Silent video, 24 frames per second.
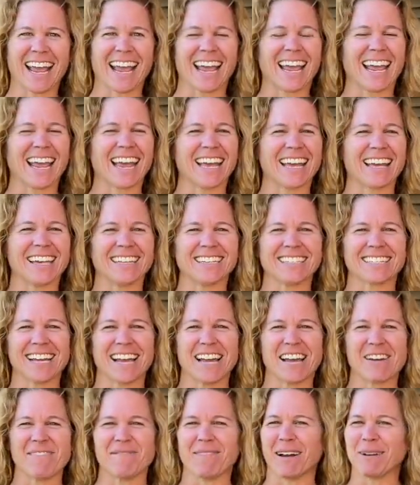and
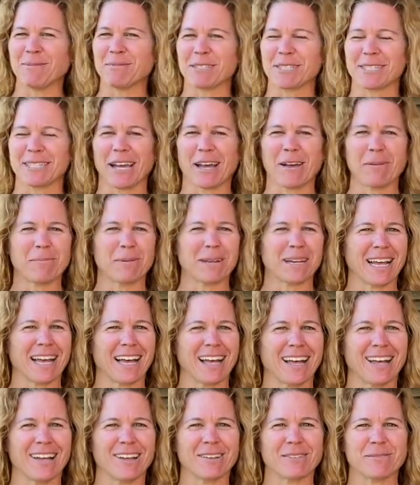I'm just helping
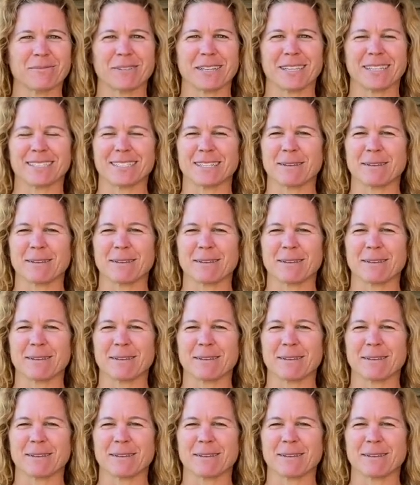out with